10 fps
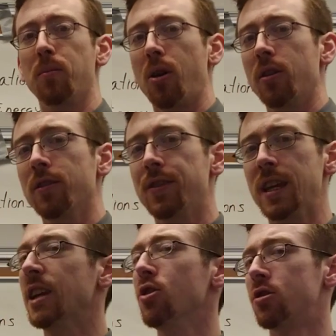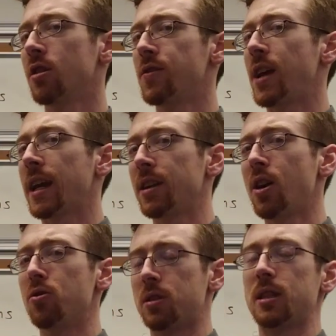part of the You Should Have Taken
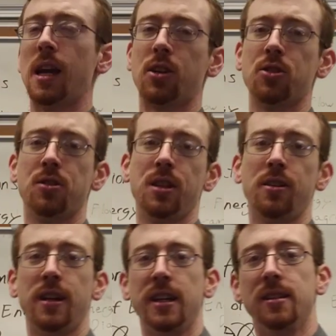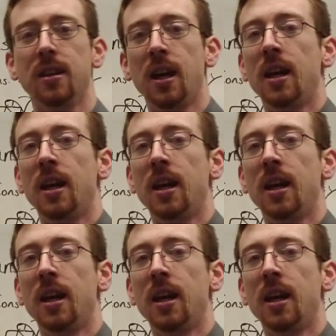Notes lecture series.